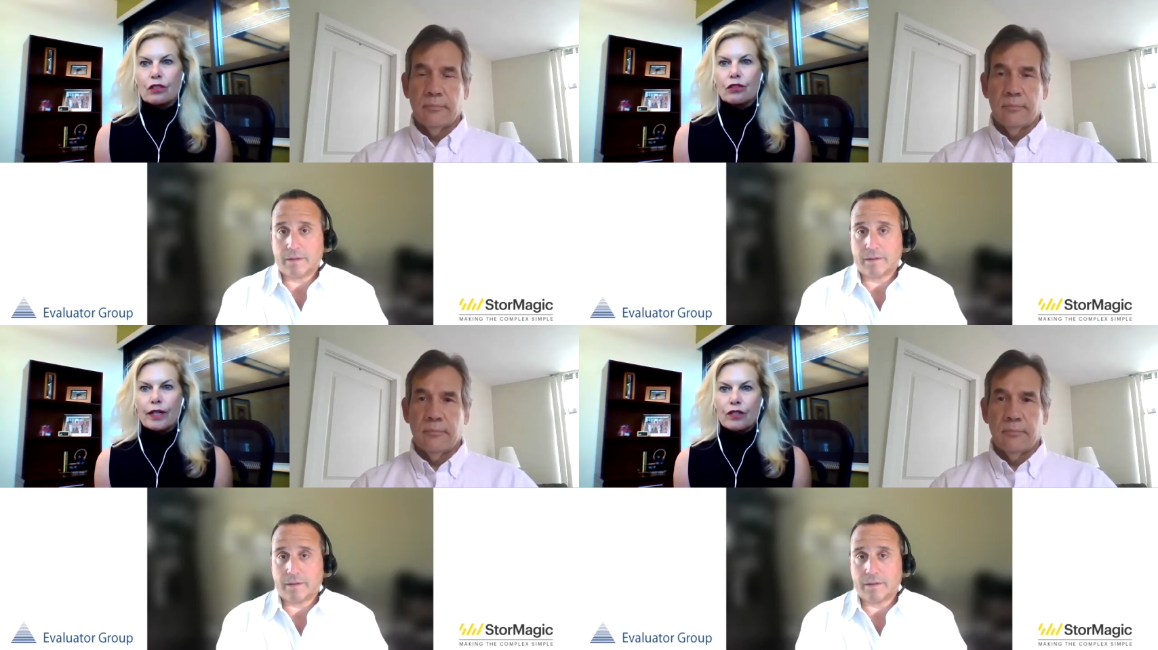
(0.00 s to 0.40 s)

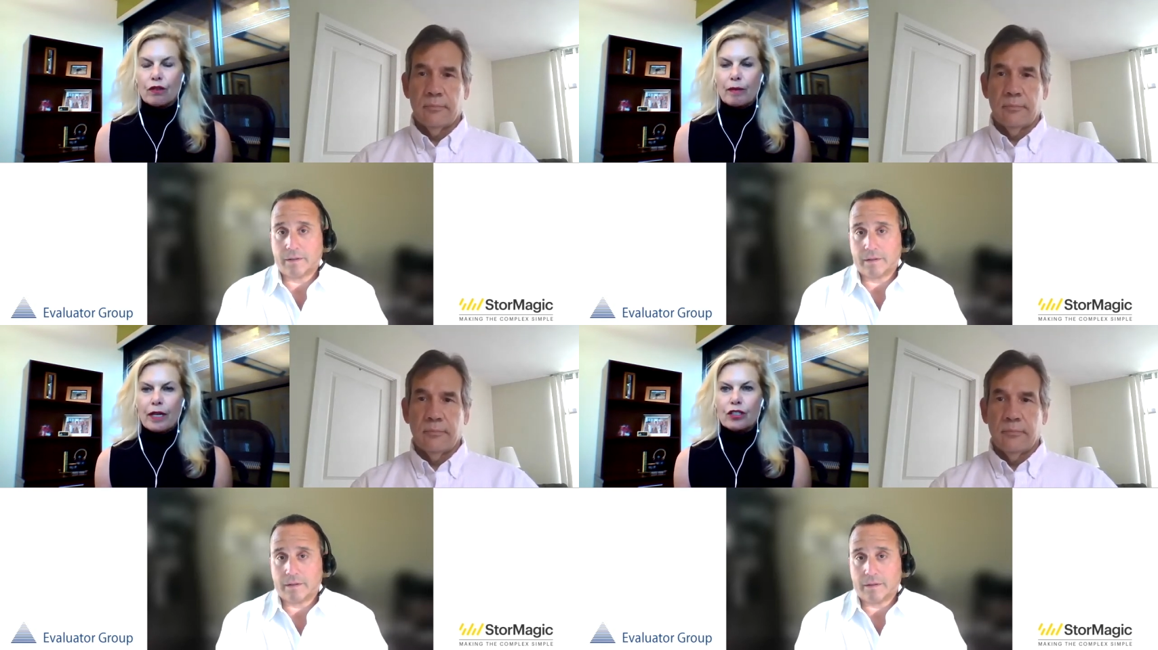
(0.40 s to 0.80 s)

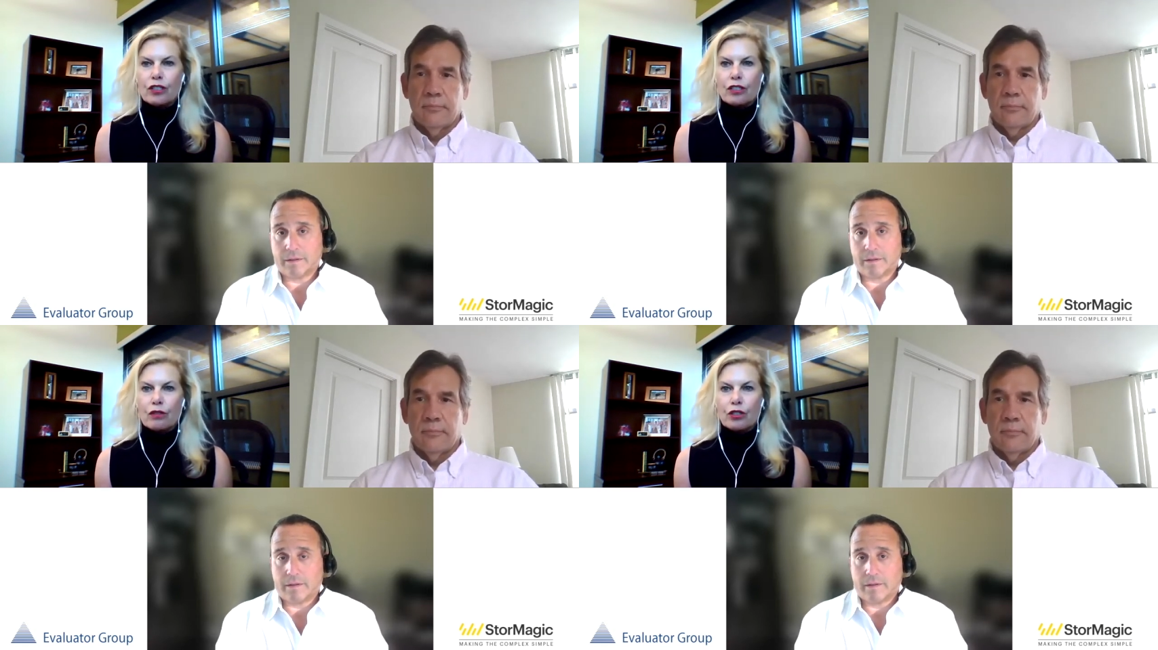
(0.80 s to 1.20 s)

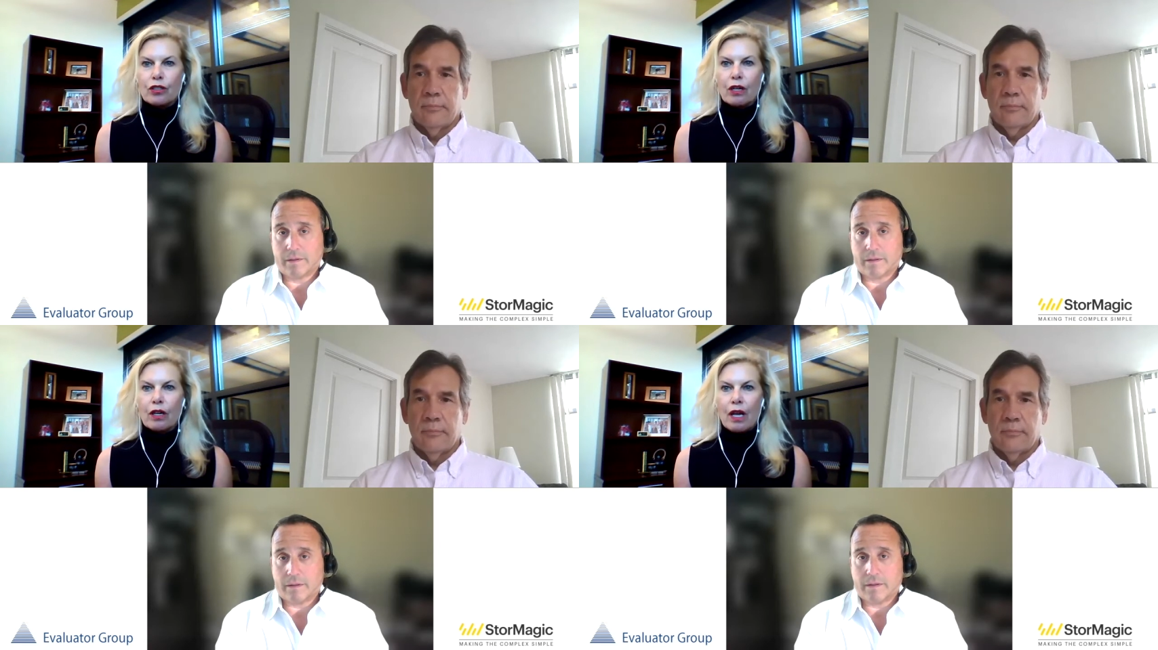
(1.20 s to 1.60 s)
Speaker 1: transformations which
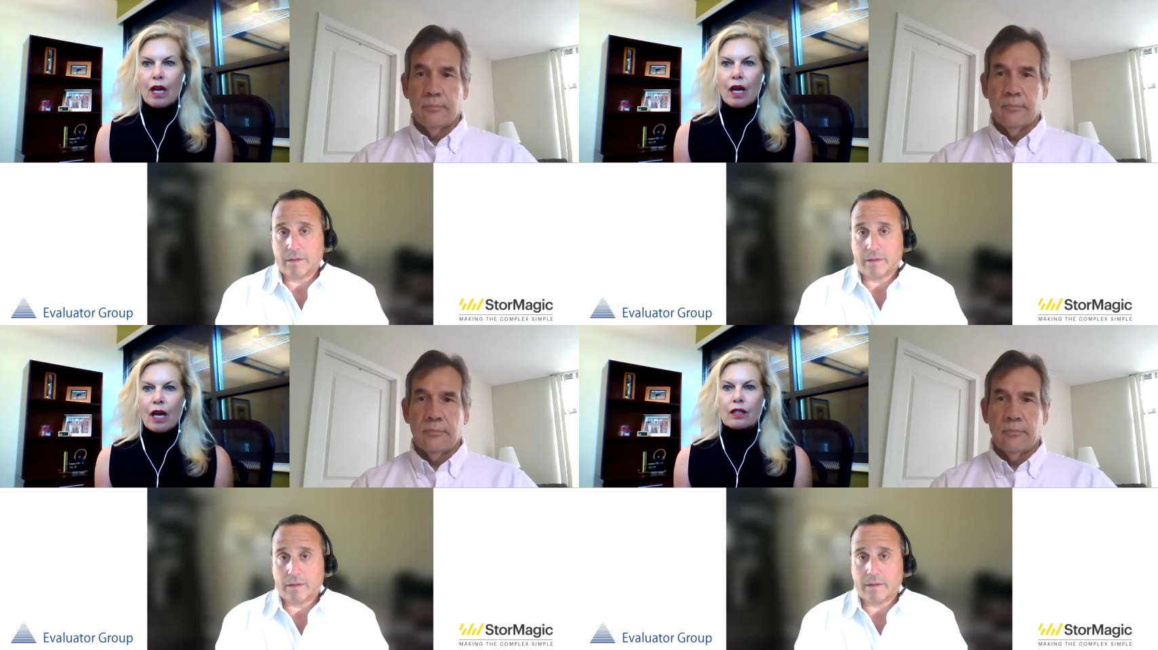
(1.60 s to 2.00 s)
are
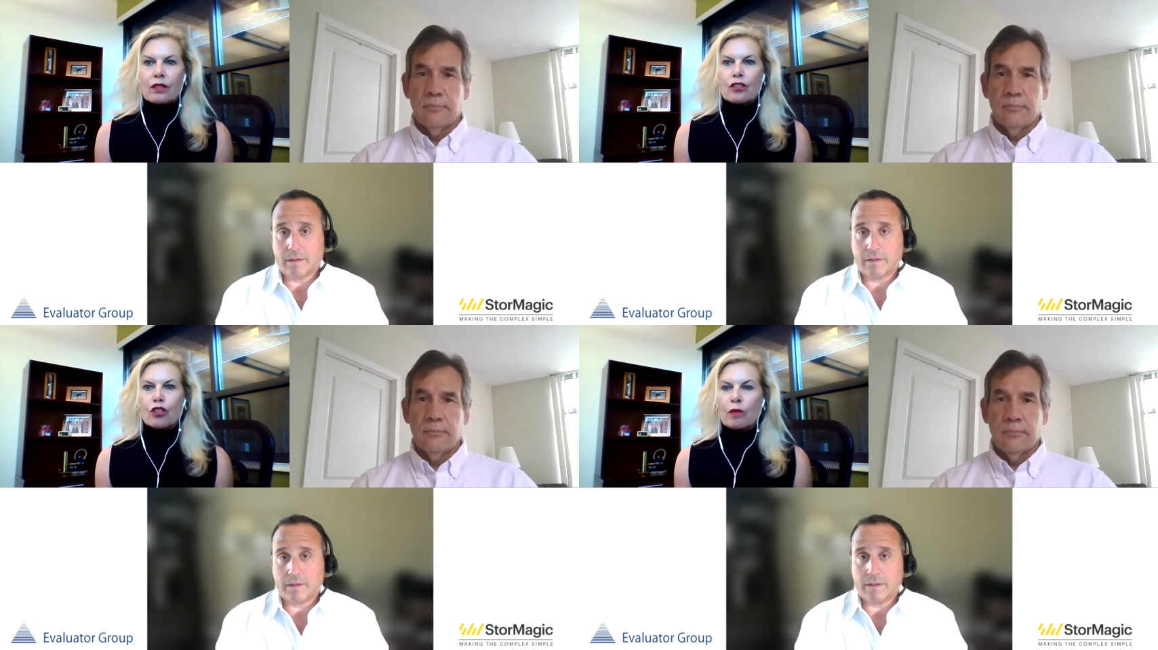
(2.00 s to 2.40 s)

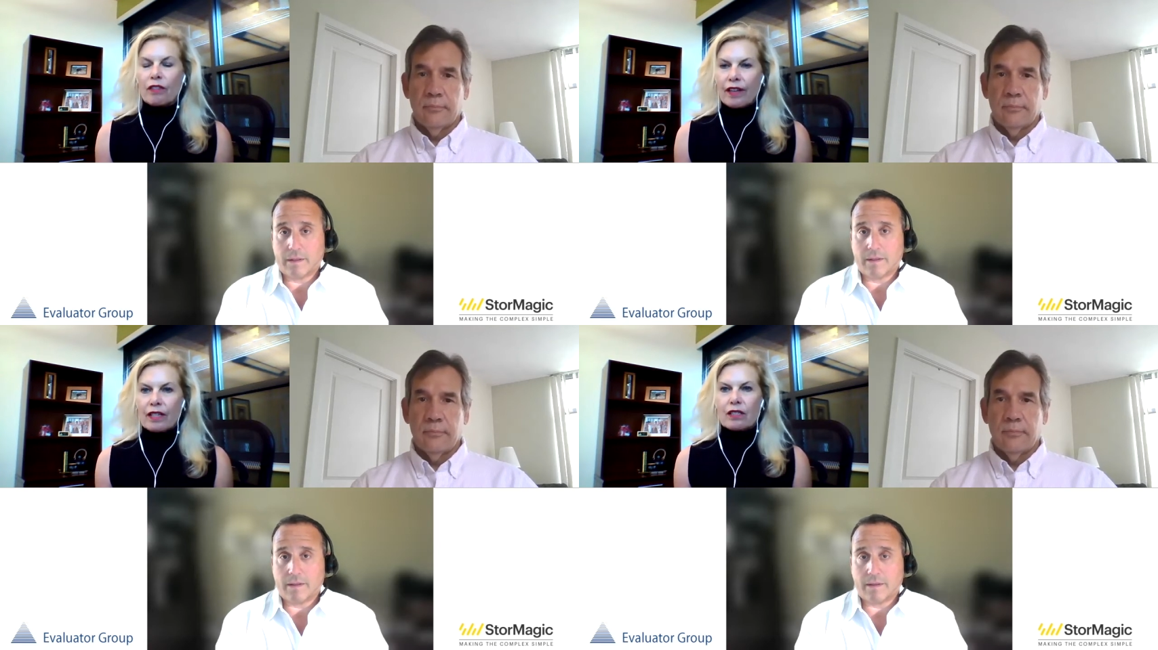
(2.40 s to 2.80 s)
consumer
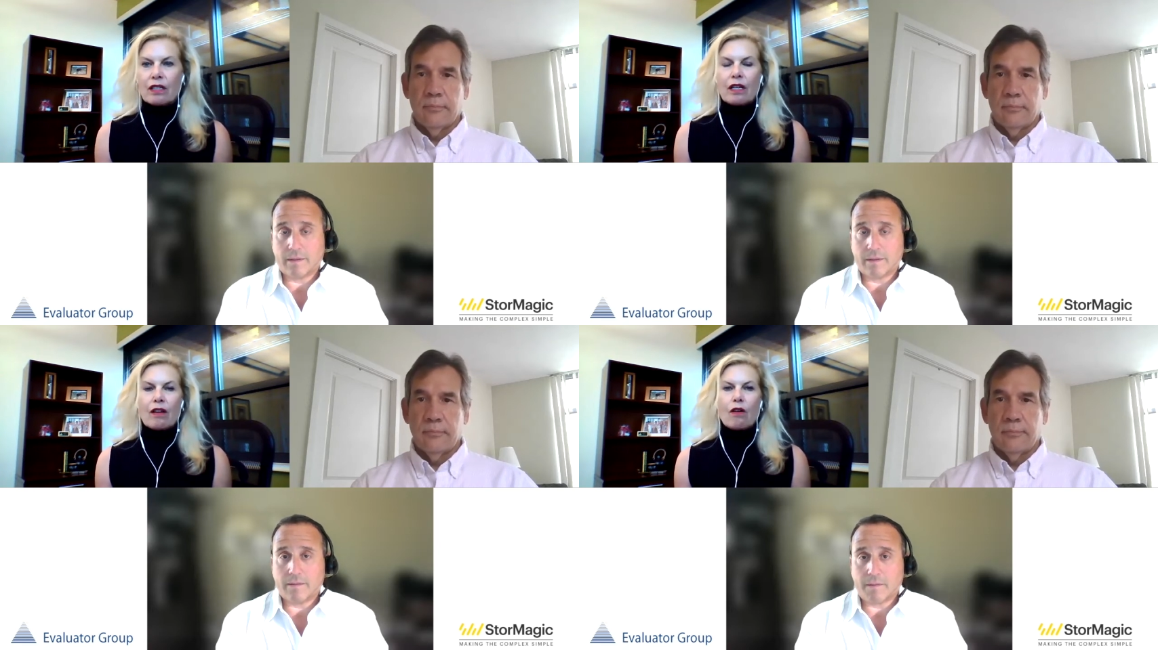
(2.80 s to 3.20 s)

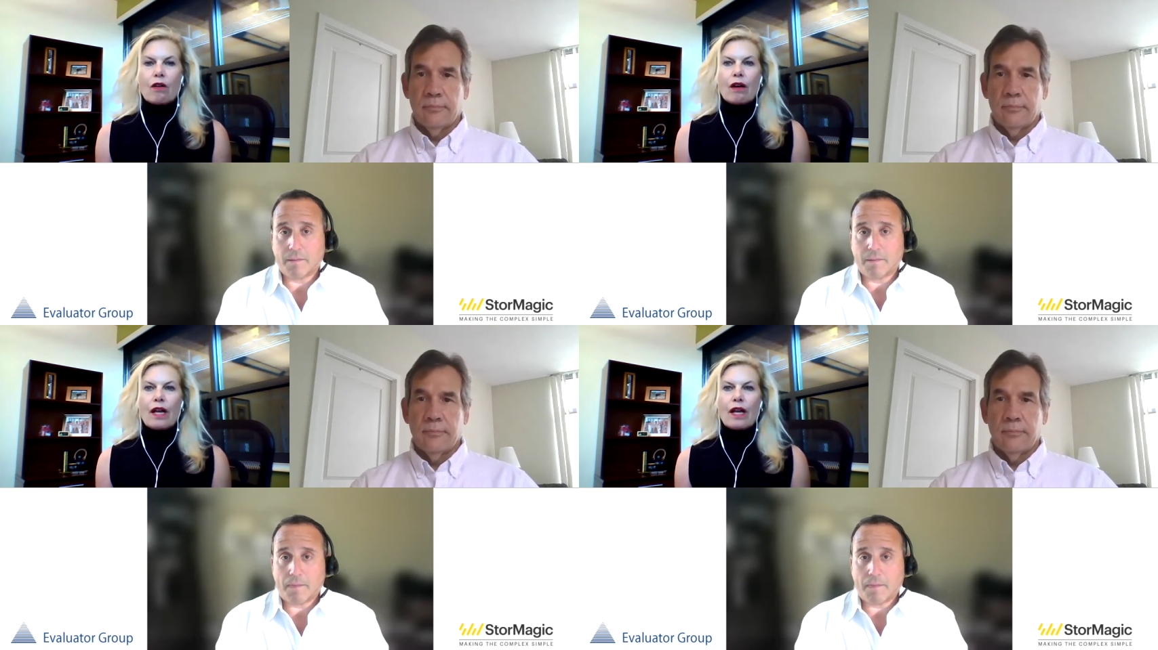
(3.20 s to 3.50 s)
facing or